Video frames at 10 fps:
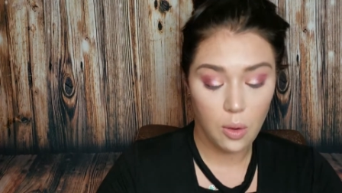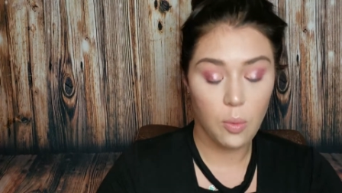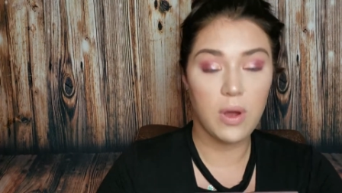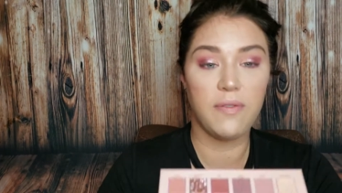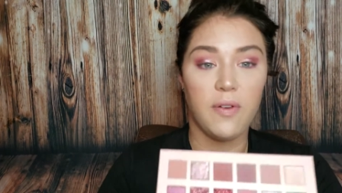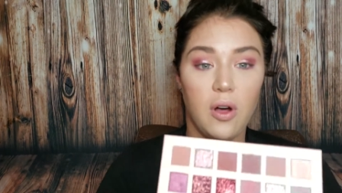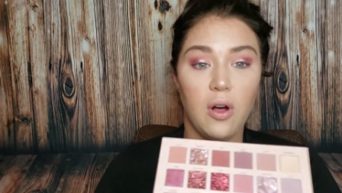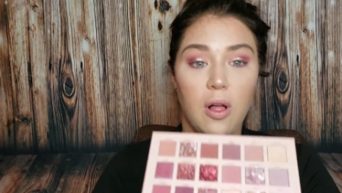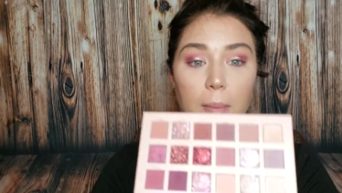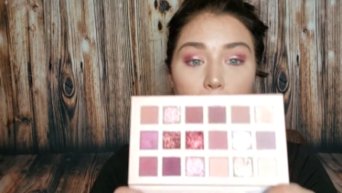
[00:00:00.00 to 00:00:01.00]
would
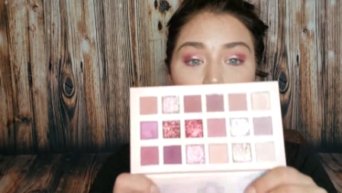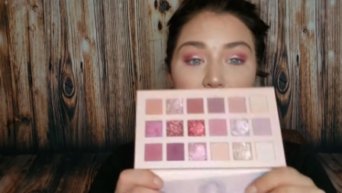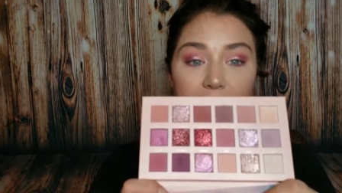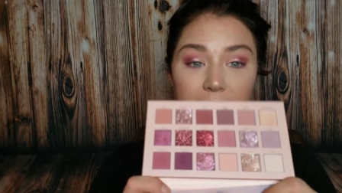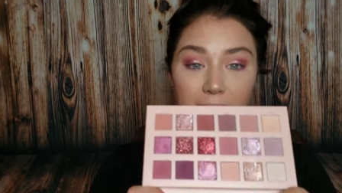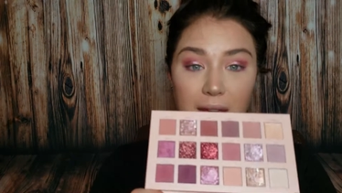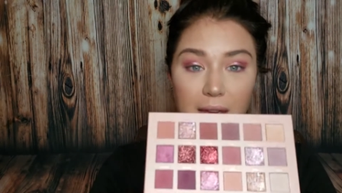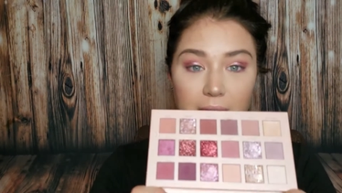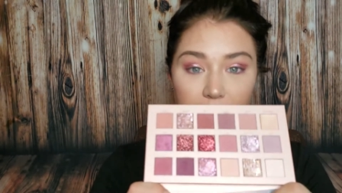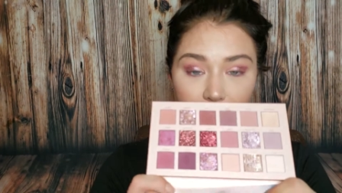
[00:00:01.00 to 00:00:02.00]
fall
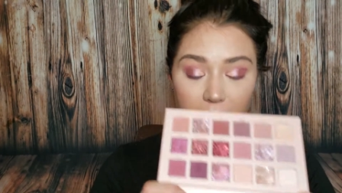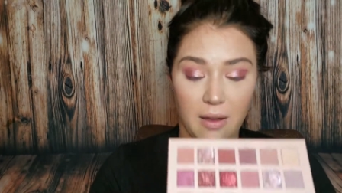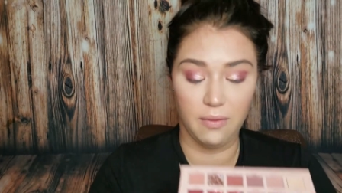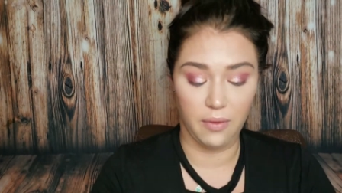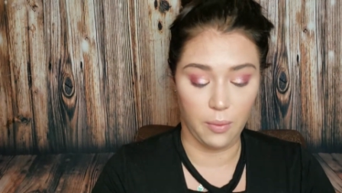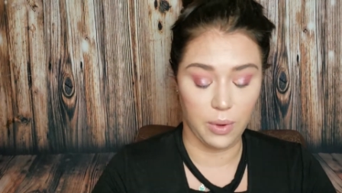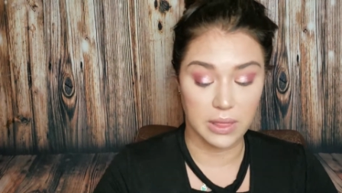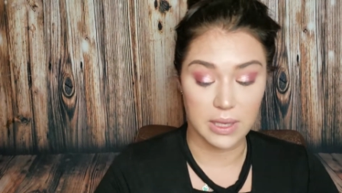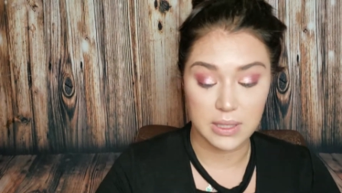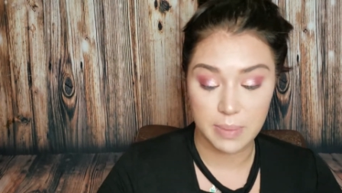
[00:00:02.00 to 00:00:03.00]
madly in love with
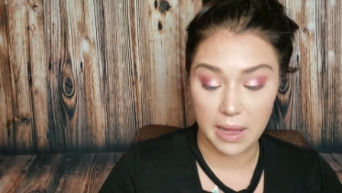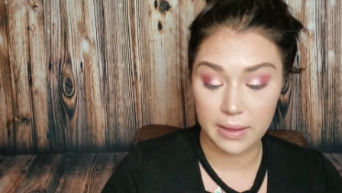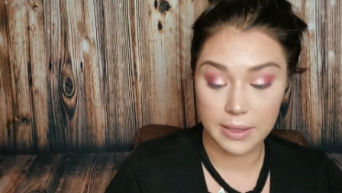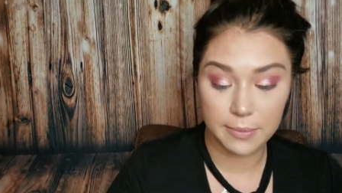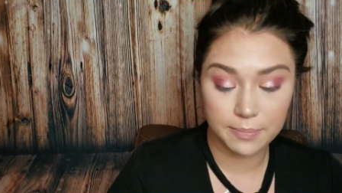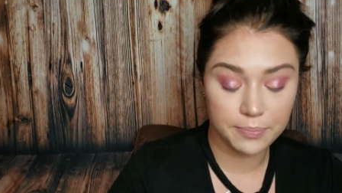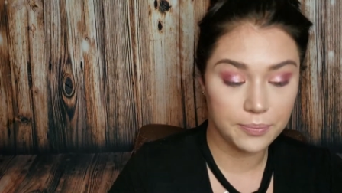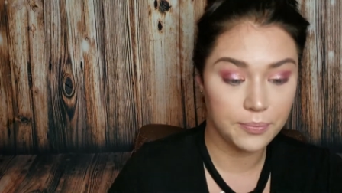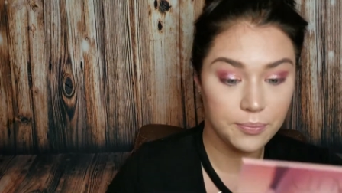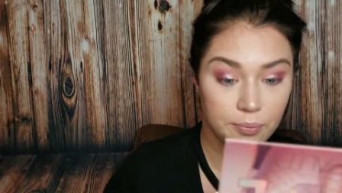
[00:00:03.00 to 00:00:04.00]
this palette.
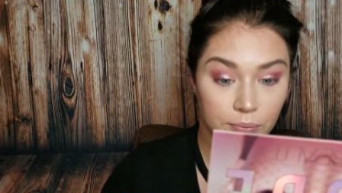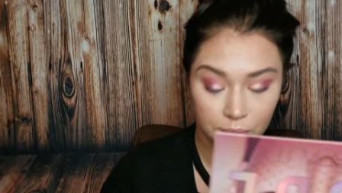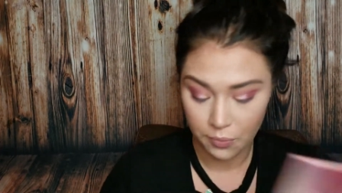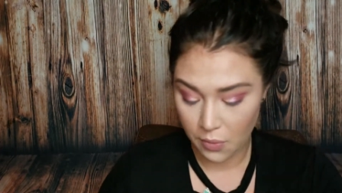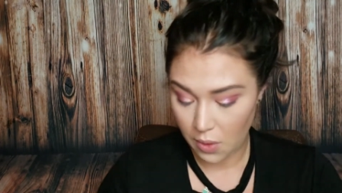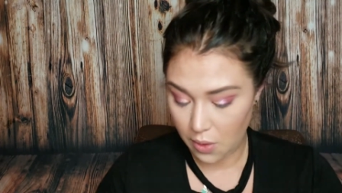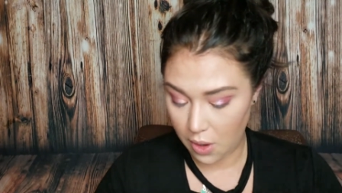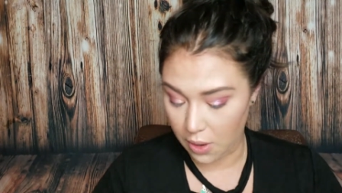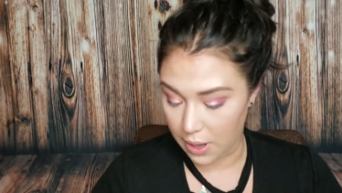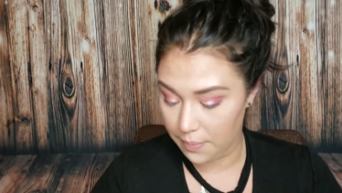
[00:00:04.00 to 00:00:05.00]

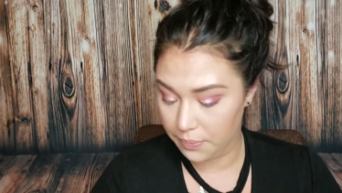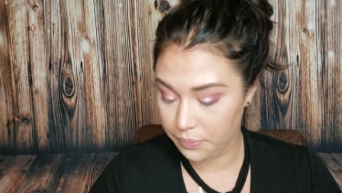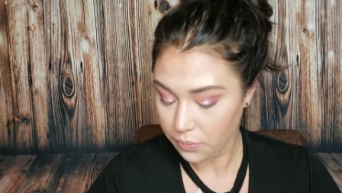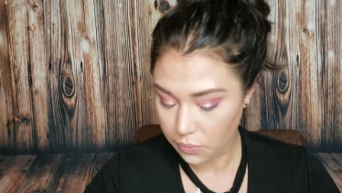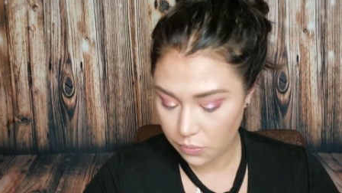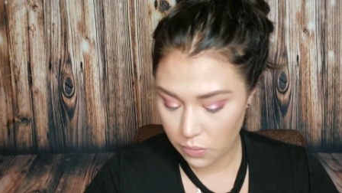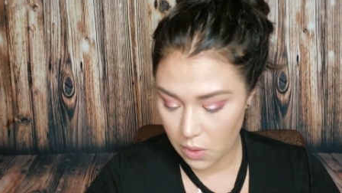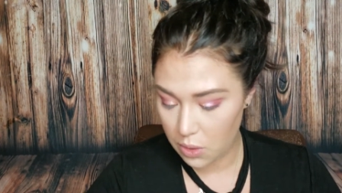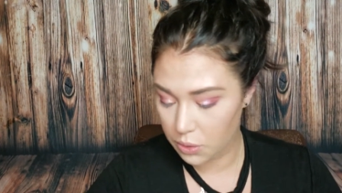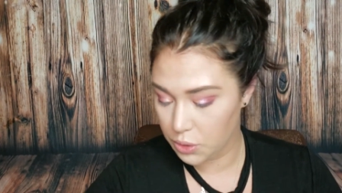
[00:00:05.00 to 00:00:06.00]
All right,
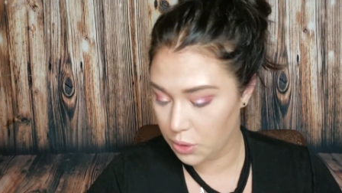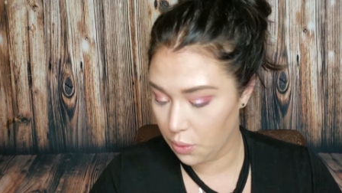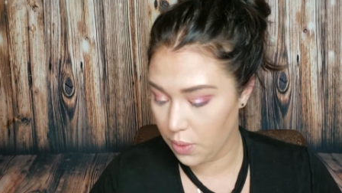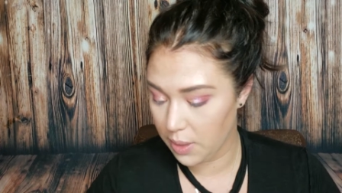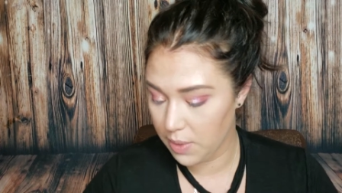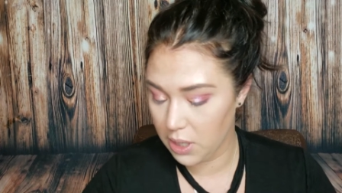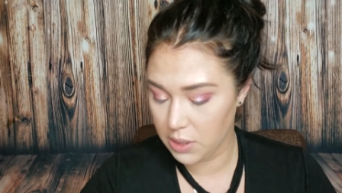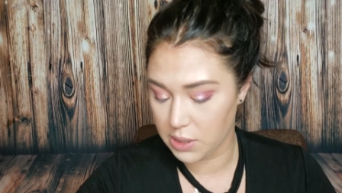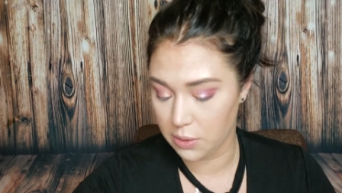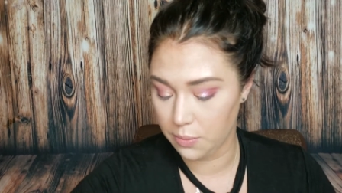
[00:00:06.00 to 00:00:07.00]
so what I'm gonna
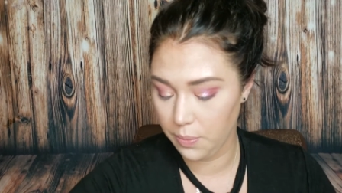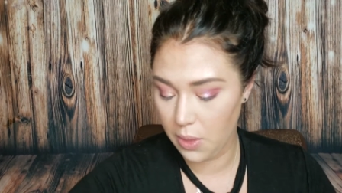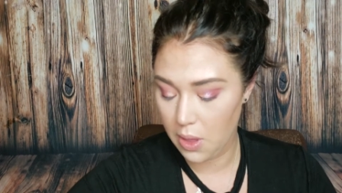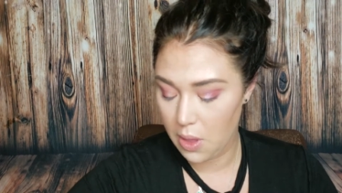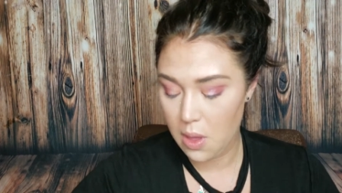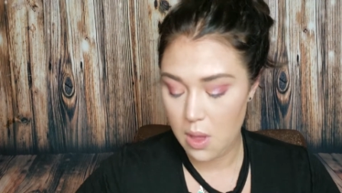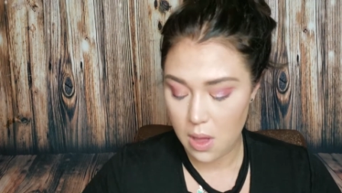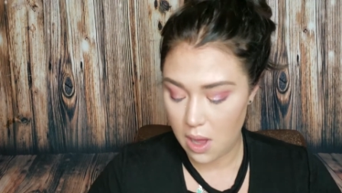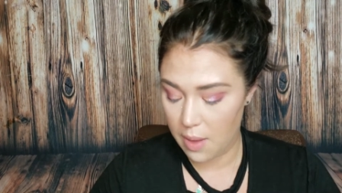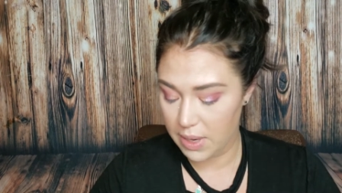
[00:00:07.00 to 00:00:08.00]
do,
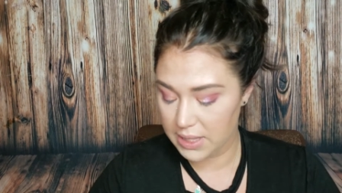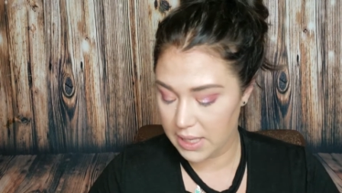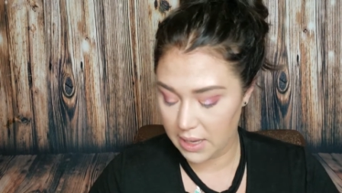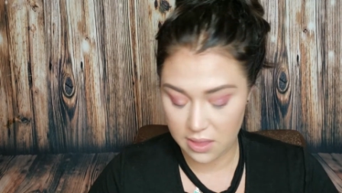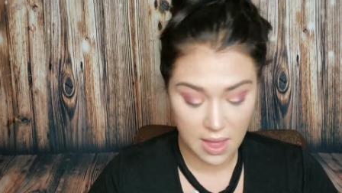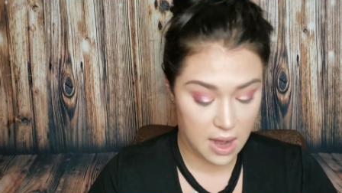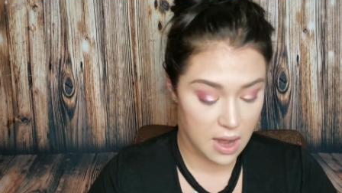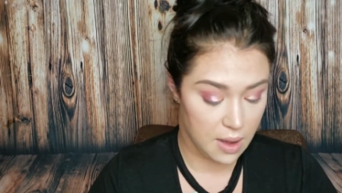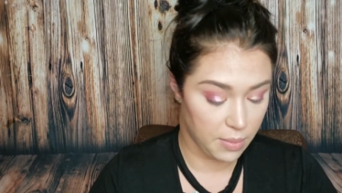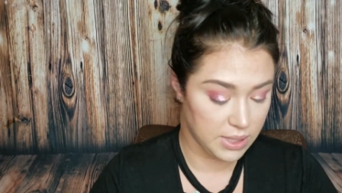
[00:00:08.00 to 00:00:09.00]
I'm gonna take that
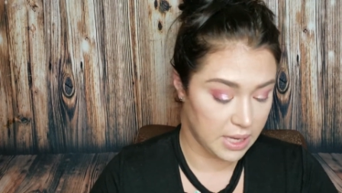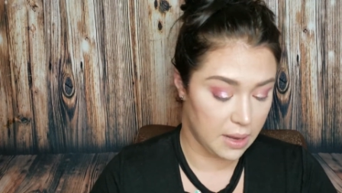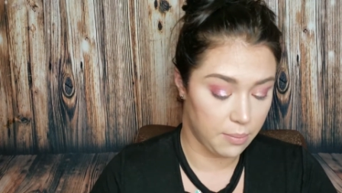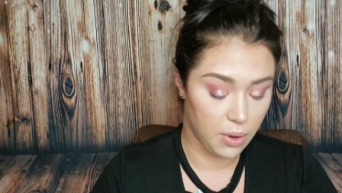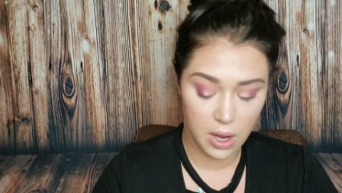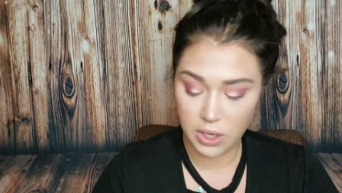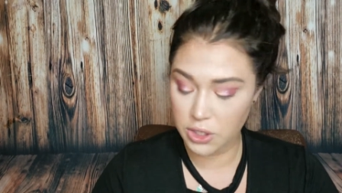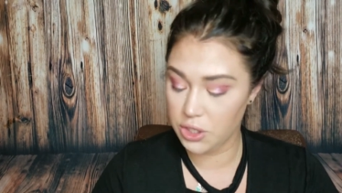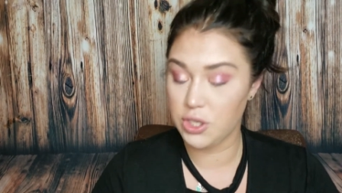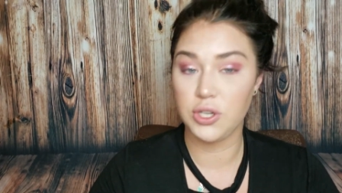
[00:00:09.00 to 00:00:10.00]
number ten
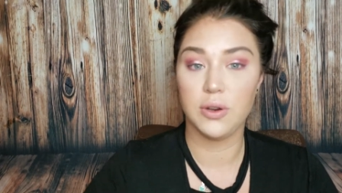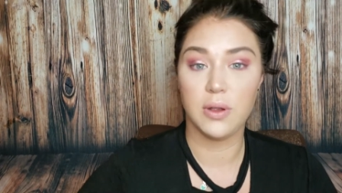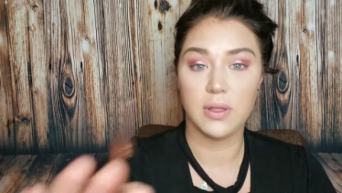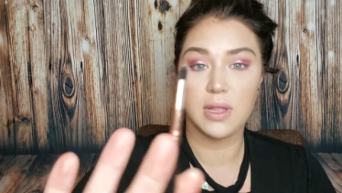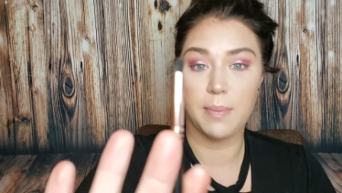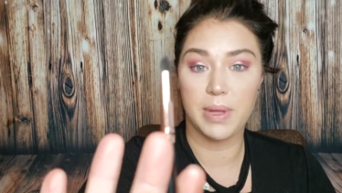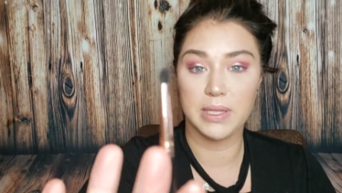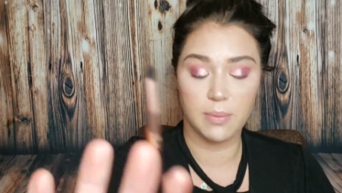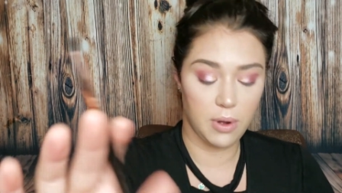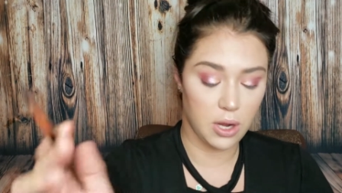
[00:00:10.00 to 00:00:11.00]
brush, that
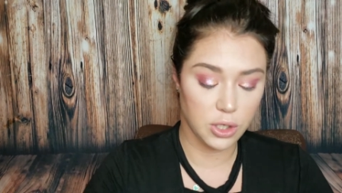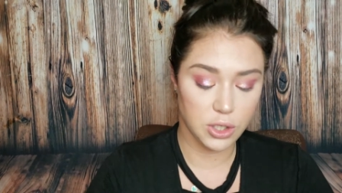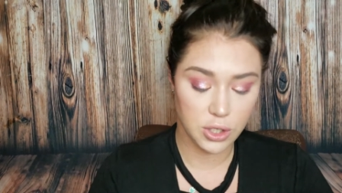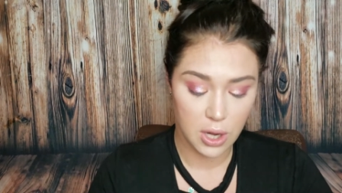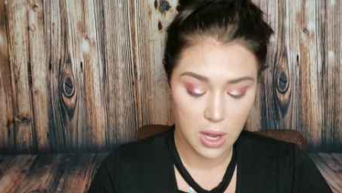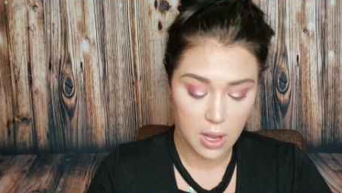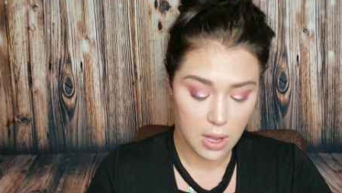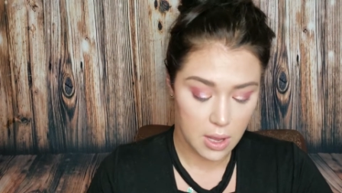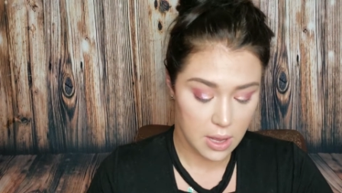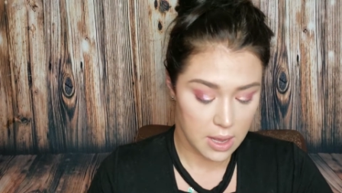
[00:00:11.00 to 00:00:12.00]
pencil brush,
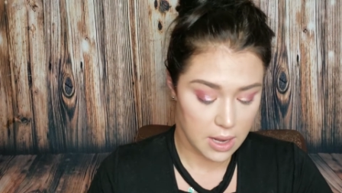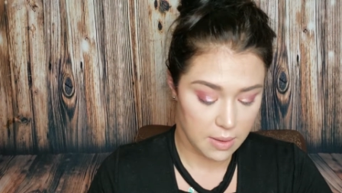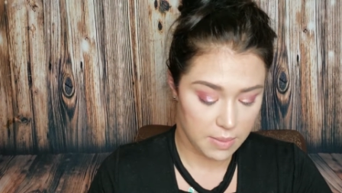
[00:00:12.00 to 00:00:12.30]
and